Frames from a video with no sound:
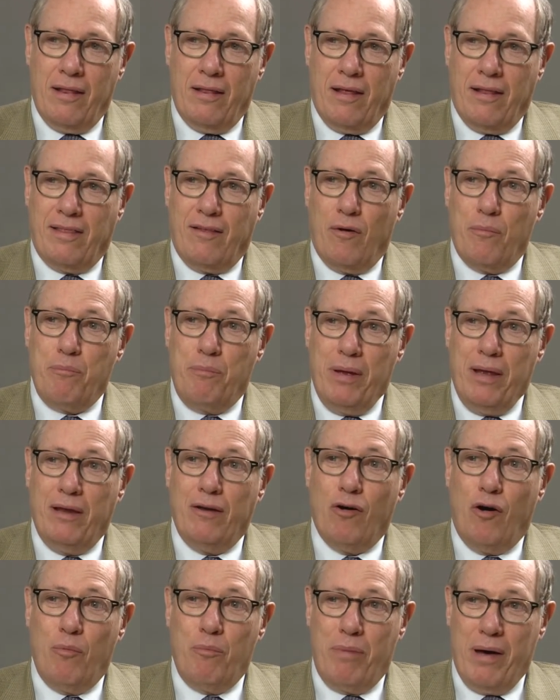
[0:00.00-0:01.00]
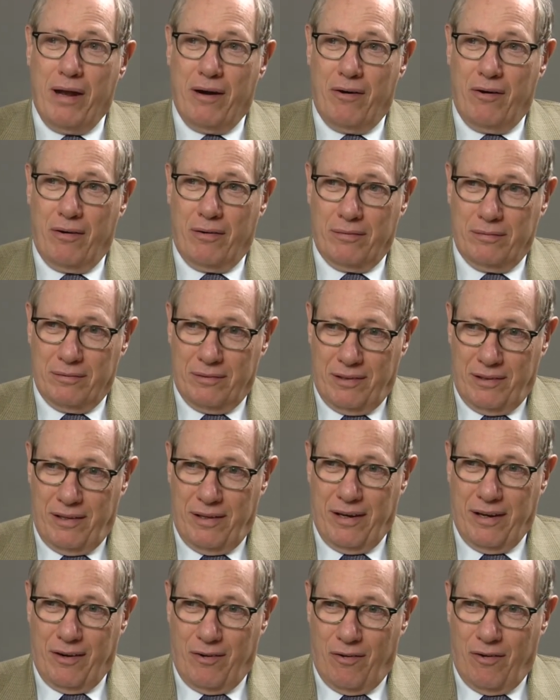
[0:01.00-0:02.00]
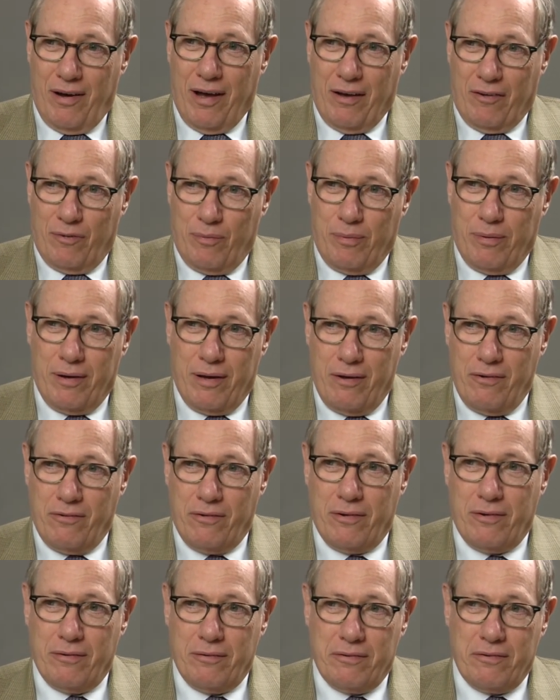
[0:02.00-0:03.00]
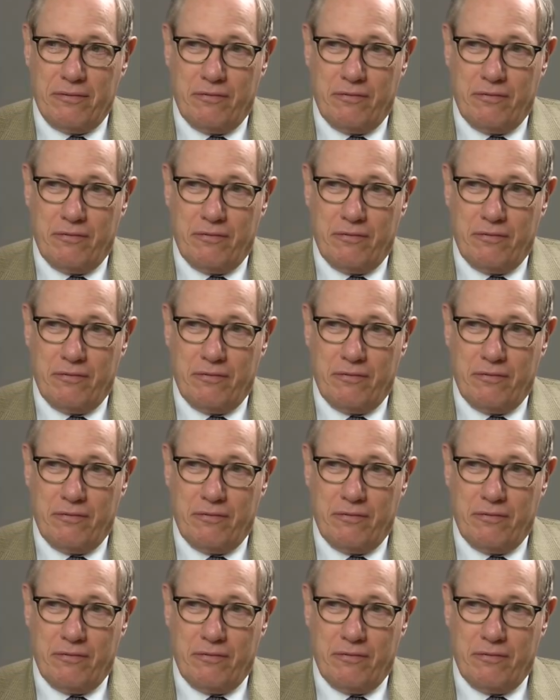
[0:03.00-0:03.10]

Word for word: that there be no better clinical explanation